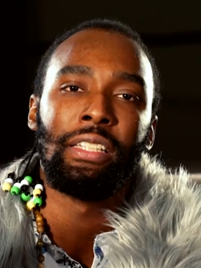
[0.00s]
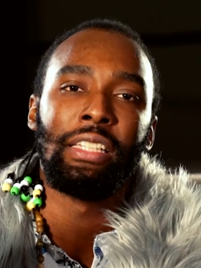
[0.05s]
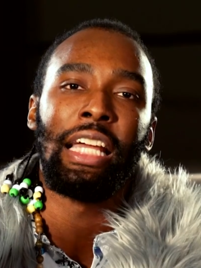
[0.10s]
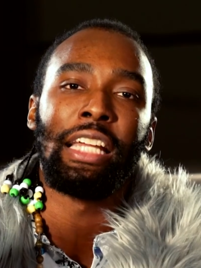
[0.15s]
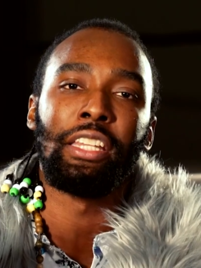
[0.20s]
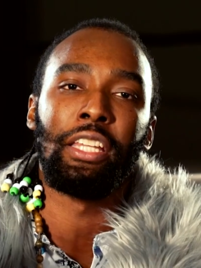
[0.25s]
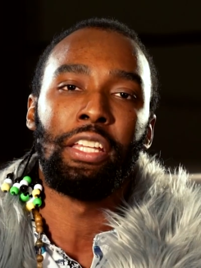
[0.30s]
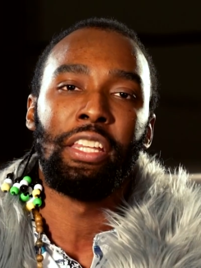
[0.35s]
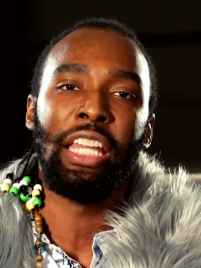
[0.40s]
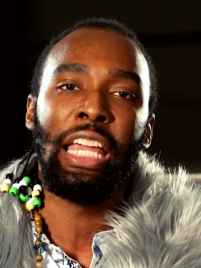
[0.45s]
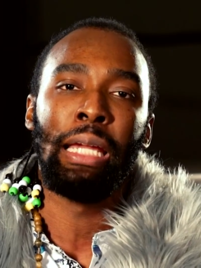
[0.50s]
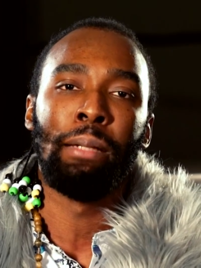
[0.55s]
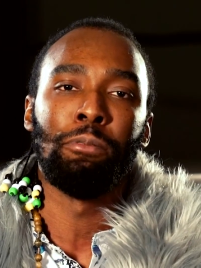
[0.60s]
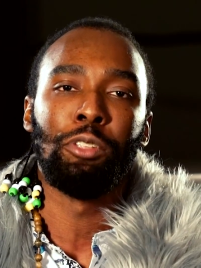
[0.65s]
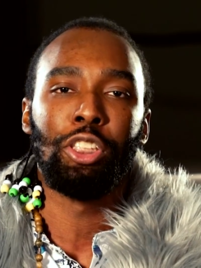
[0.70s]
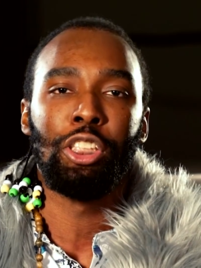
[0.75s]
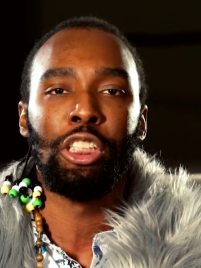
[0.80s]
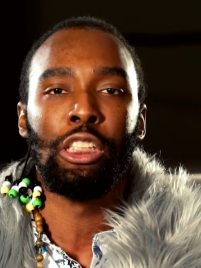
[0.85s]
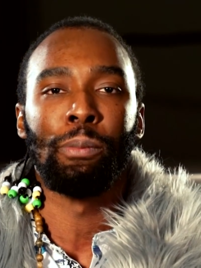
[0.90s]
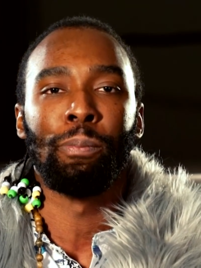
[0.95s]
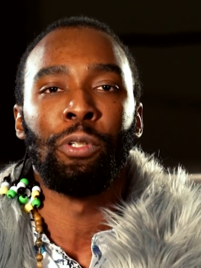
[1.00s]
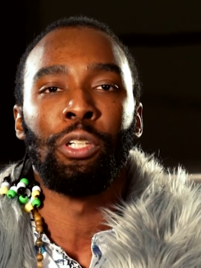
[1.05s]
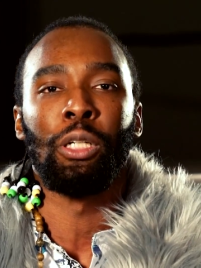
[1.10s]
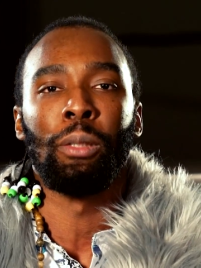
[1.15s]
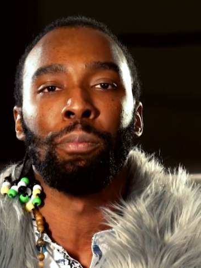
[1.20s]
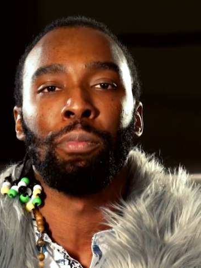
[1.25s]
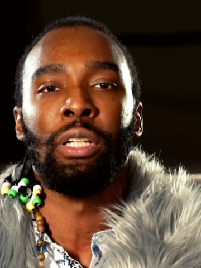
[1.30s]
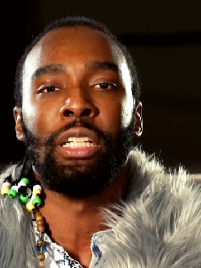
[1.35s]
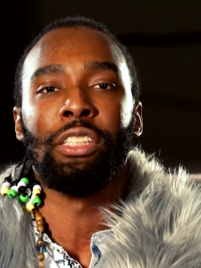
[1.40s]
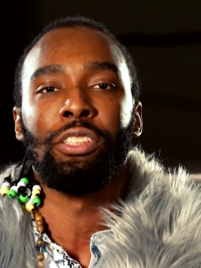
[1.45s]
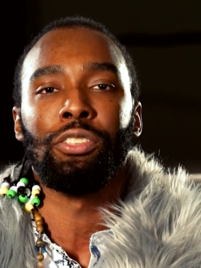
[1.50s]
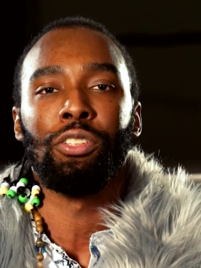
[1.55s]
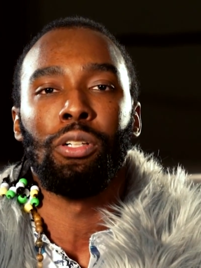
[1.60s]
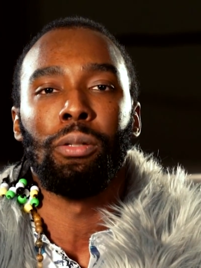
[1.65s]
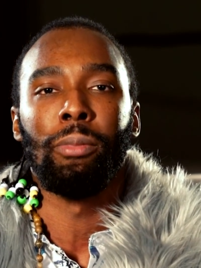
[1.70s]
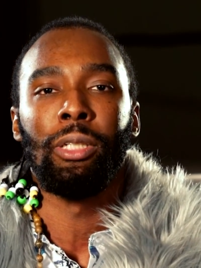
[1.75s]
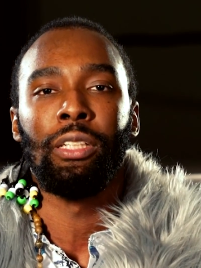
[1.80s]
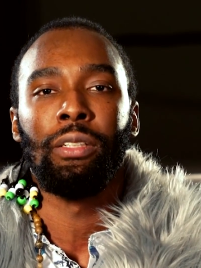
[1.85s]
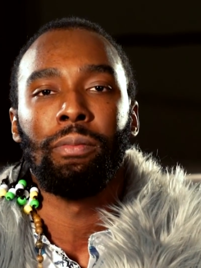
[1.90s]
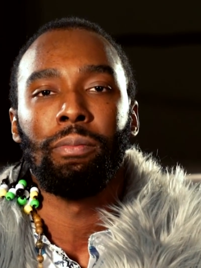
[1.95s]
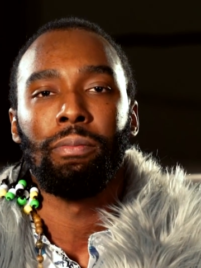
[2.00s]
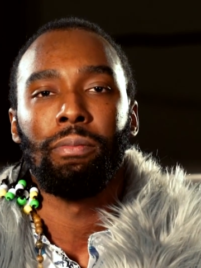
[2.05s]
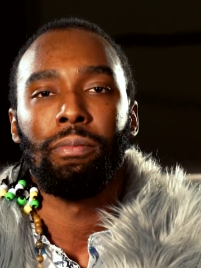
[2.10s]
that the name Cheeseburger placed on me.